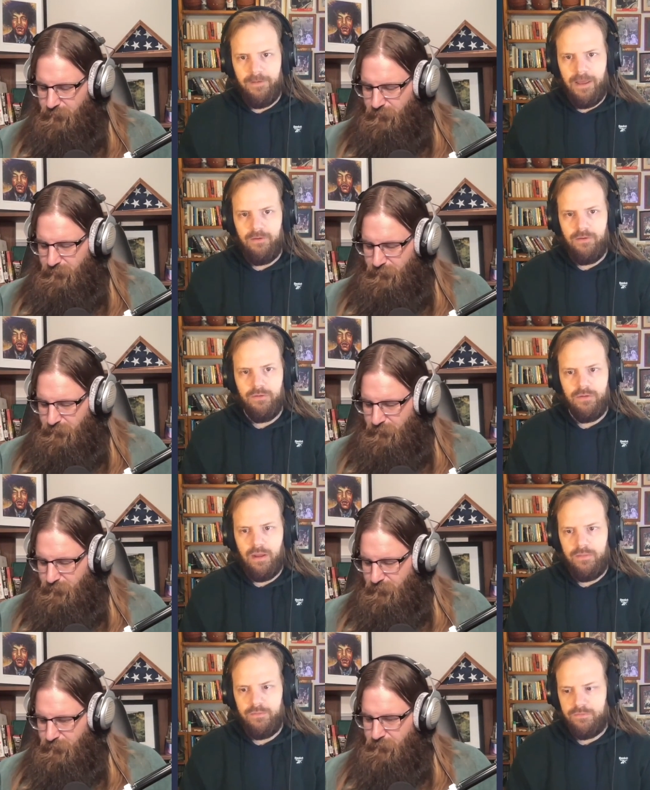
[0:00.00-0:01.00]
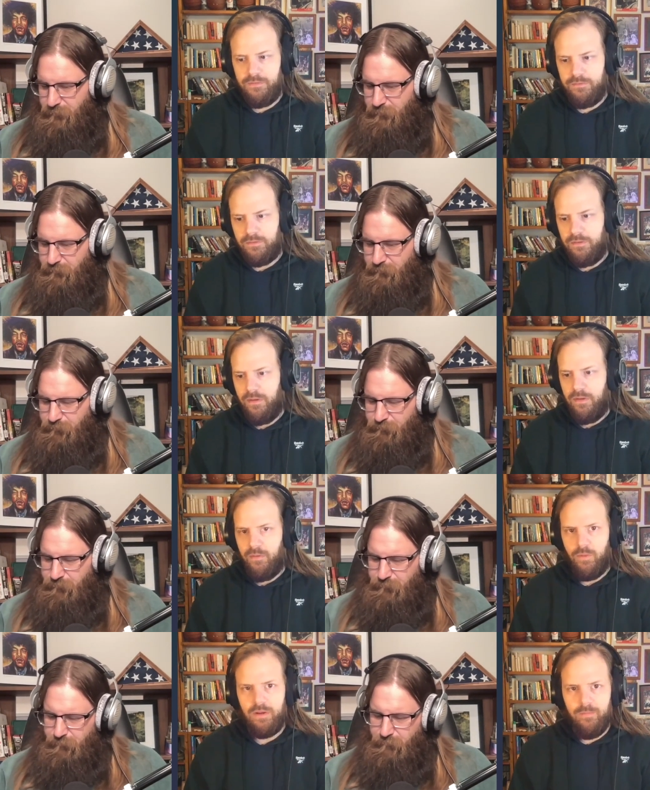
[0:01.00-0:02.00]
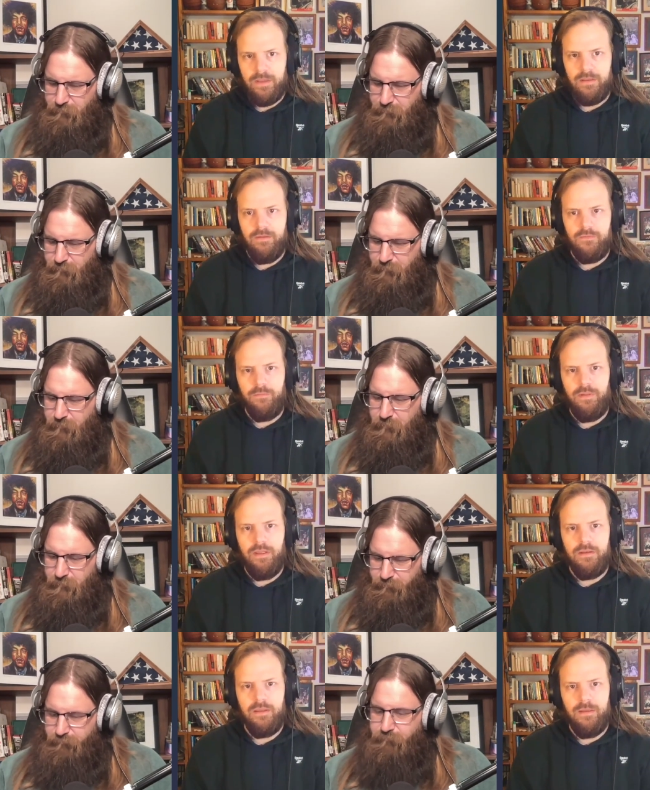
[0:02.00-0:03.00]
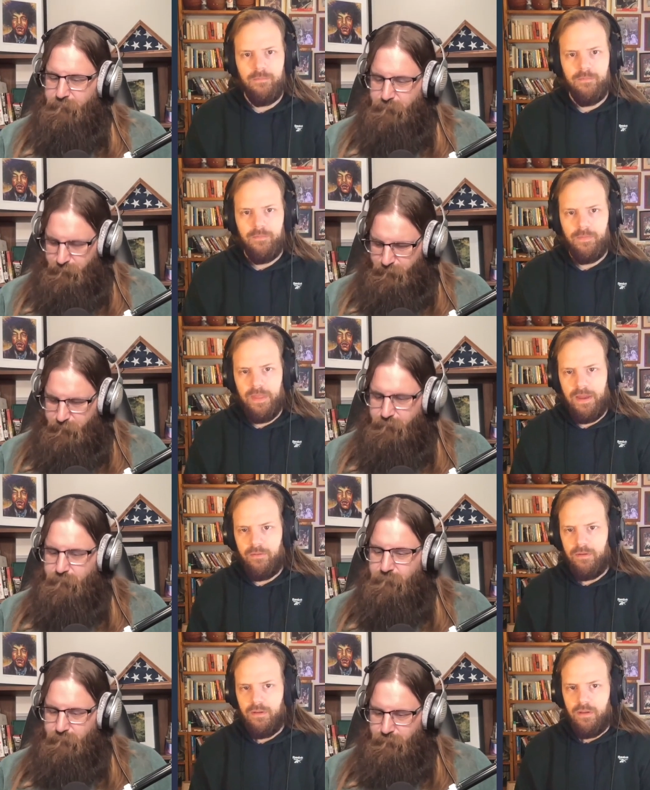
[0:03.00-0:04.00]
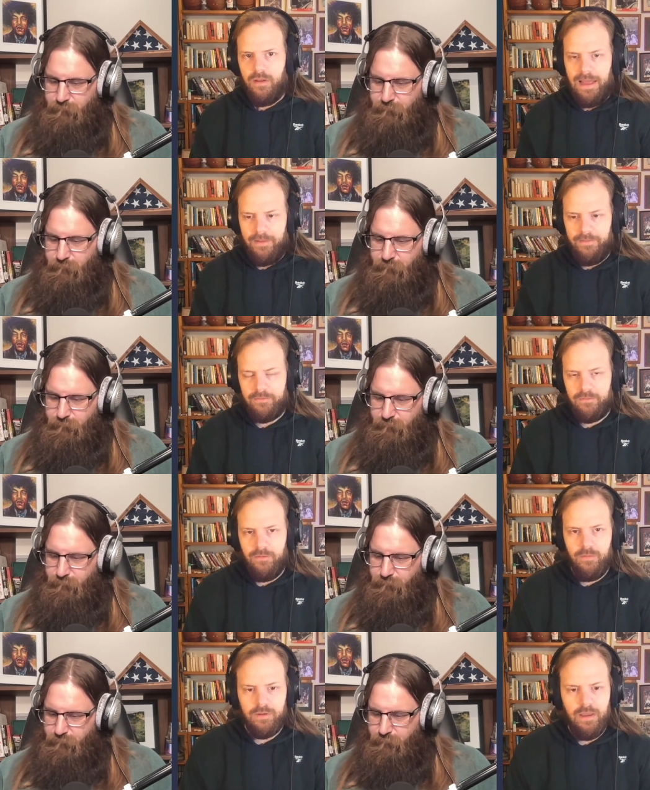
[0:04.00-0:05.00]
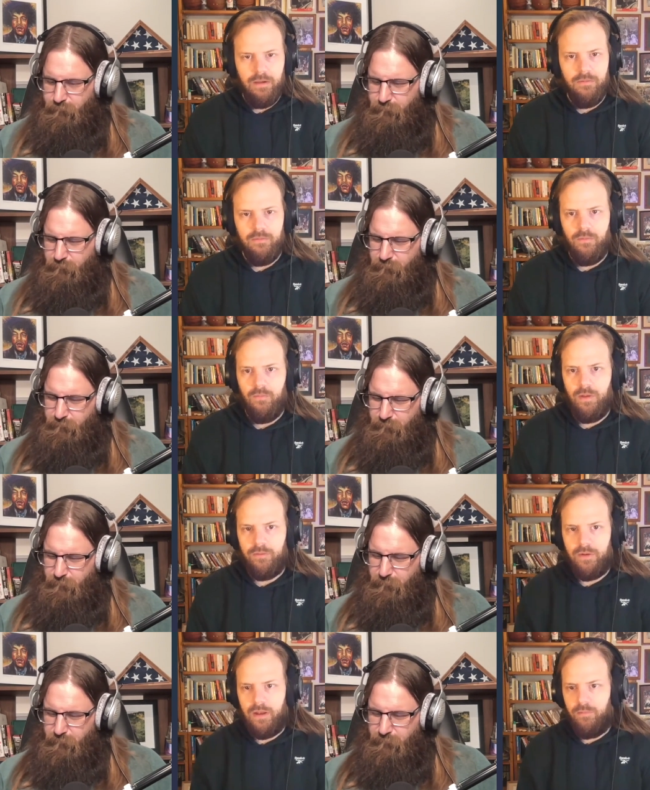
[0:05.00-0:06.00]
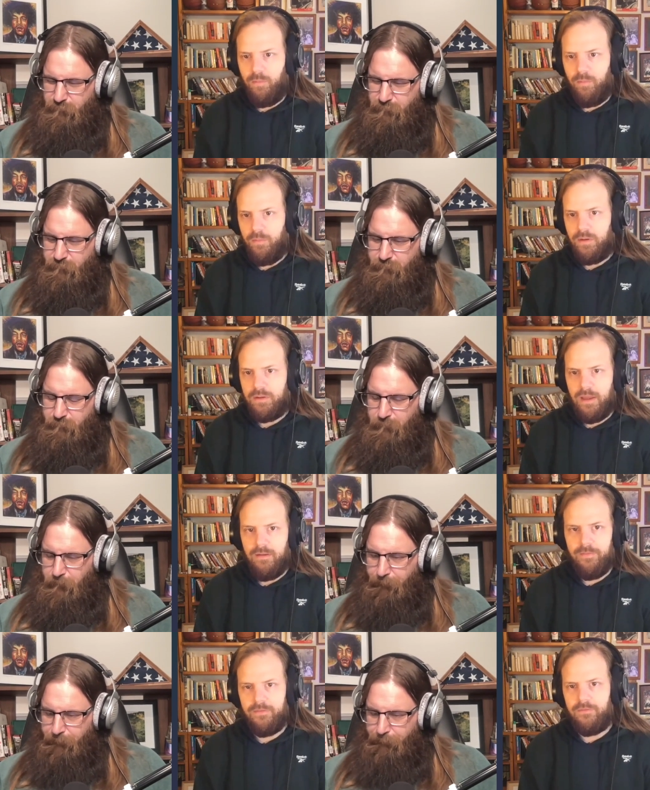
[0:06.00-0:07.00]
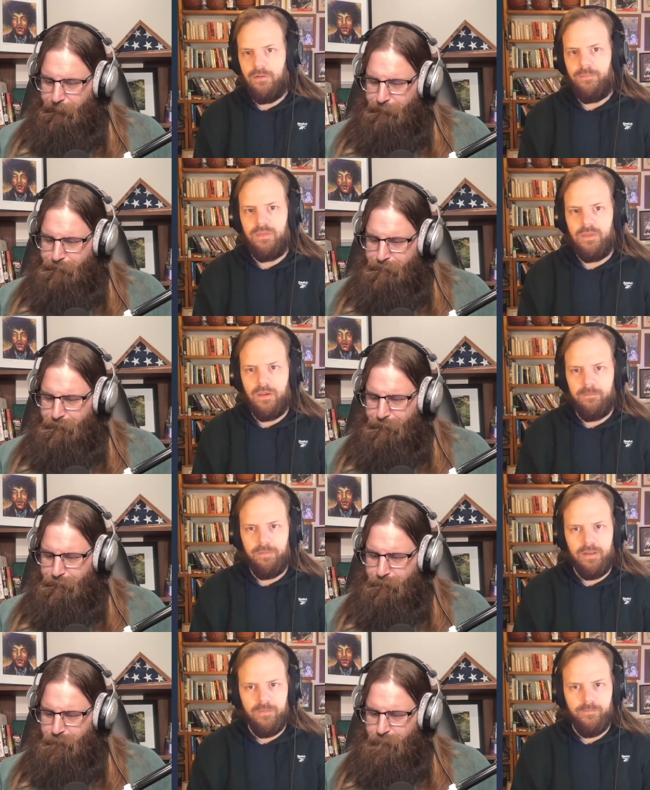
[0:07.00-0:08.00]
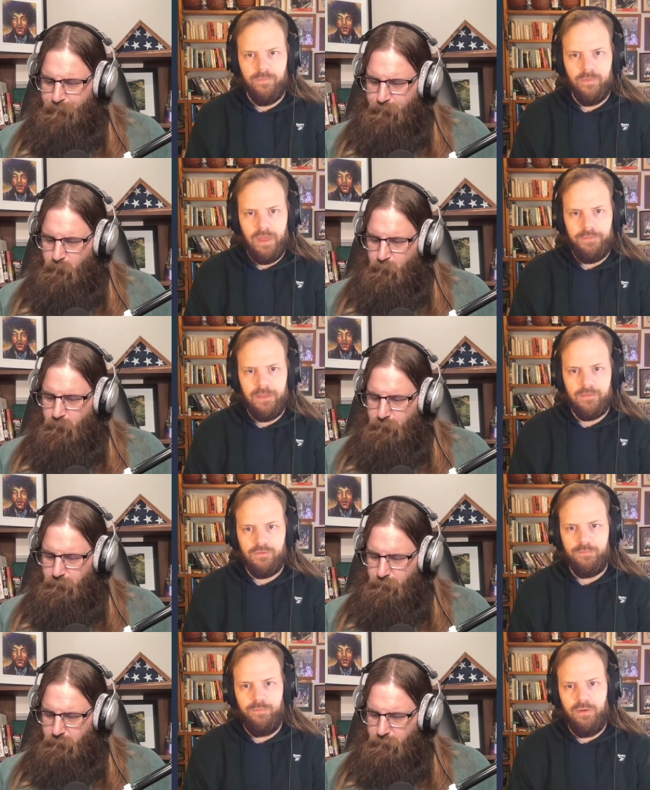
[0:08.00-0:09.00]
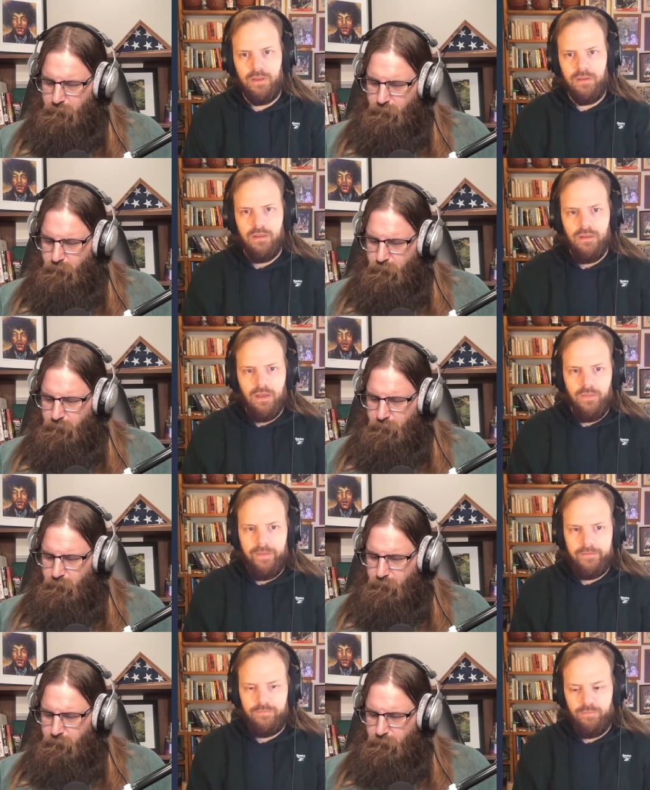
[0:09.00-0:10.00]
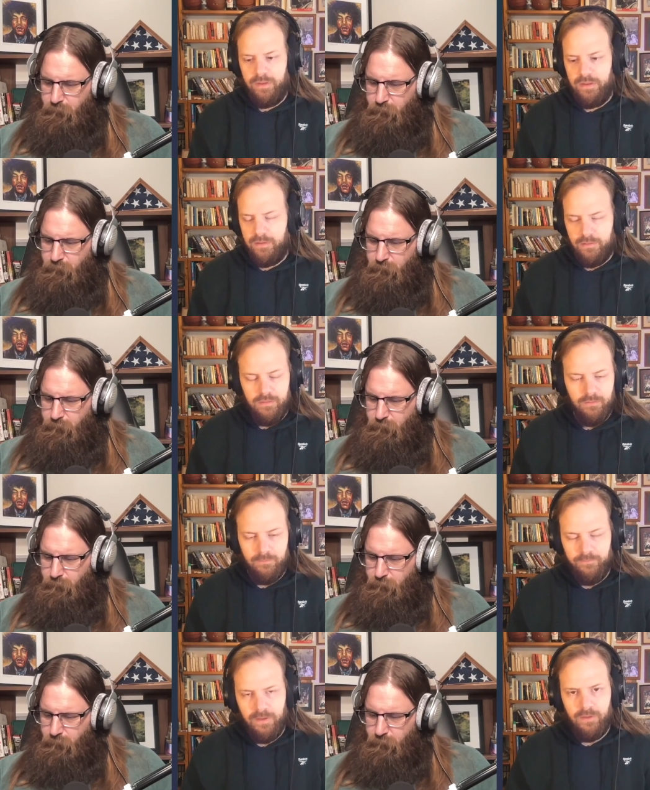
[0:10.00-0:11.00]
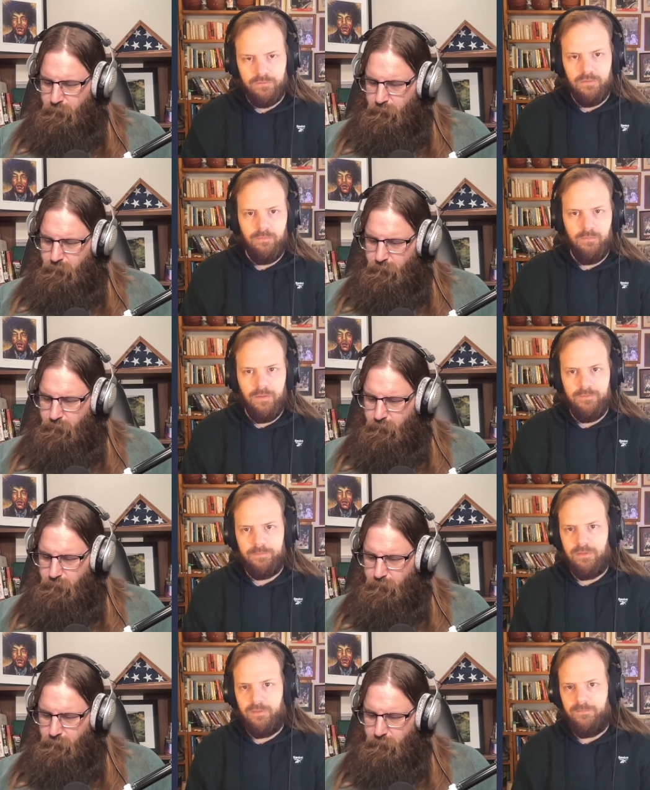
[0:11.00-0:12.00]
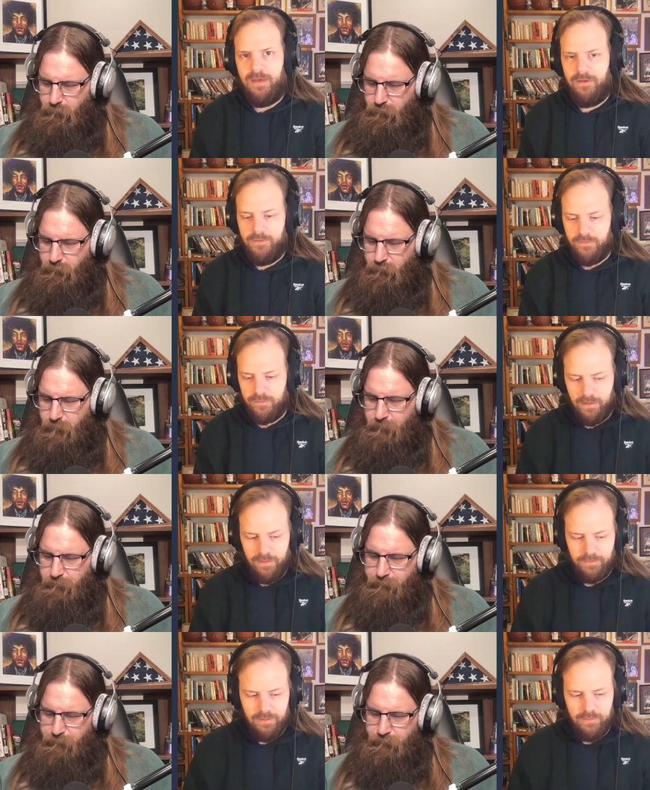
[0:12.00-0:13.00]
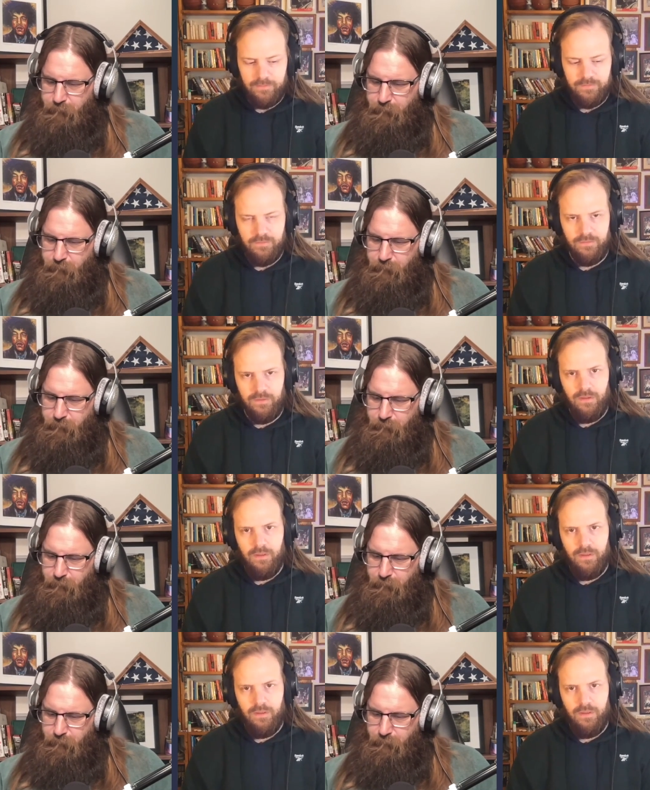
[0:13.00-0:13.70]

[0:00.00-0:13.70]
Speaker 1: 500 on the season, we're going to make it to the playing game. Now, how that's going to work out, whether or not it will work out, that's all up in the air. But I think at this point, unless we you know fail to live up to the 500 at the end of the season,